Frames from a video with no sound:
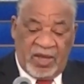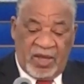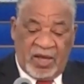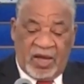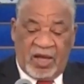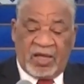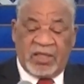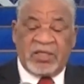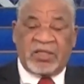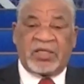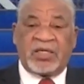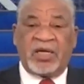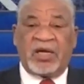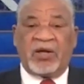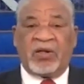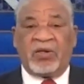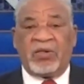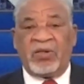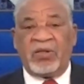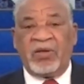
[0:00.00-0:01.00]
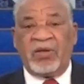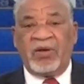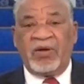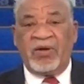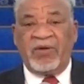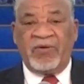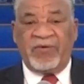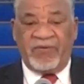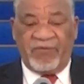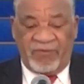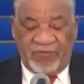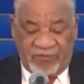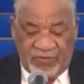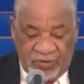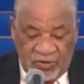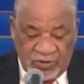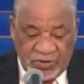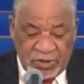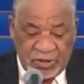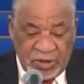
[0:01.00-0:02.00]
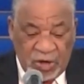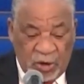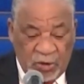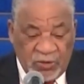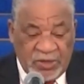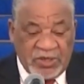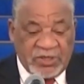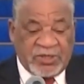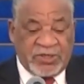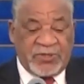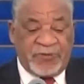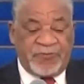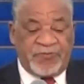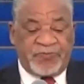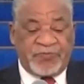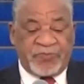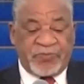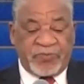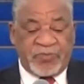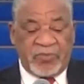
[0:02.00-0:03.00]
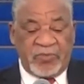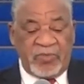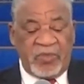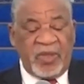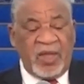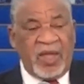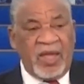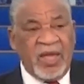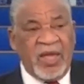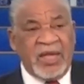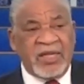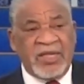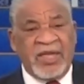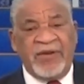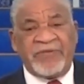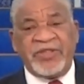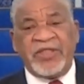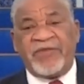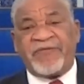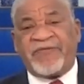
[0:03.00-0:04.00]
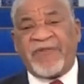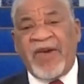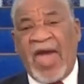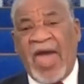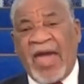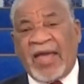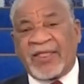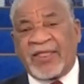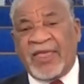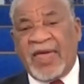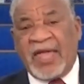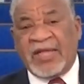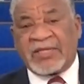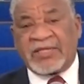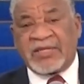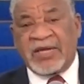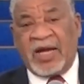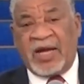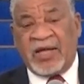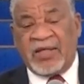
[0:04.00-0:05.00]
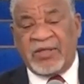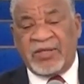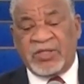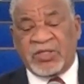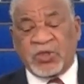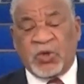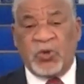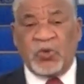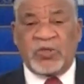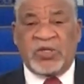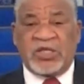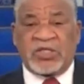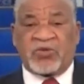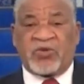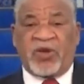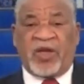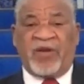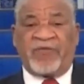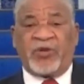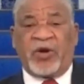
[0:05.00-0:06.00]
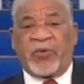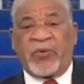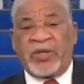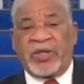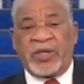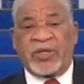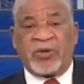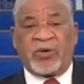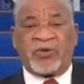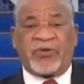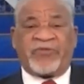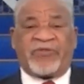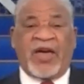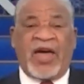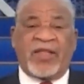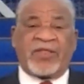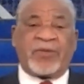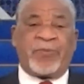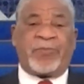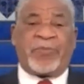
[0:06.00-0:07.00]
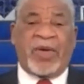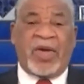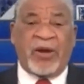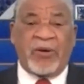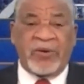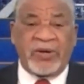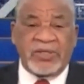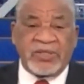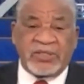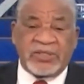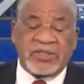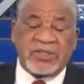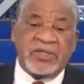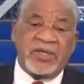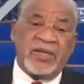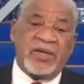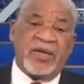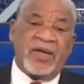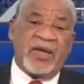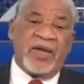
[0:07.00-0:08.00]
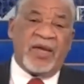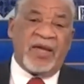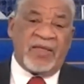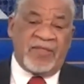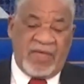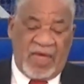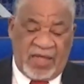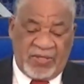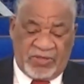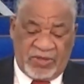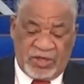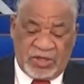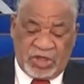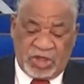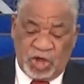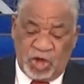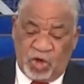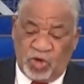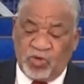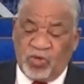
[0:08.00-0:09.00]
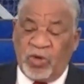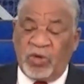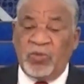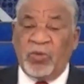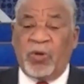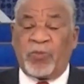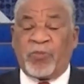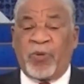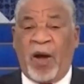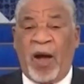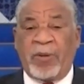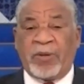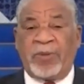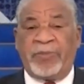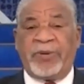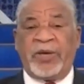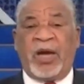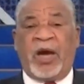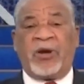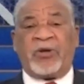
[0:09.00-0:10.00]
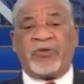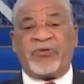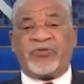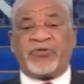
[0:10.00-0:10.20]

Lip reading: until further notice. And given the fact that the school district have already notified the parents that the children will probably be out of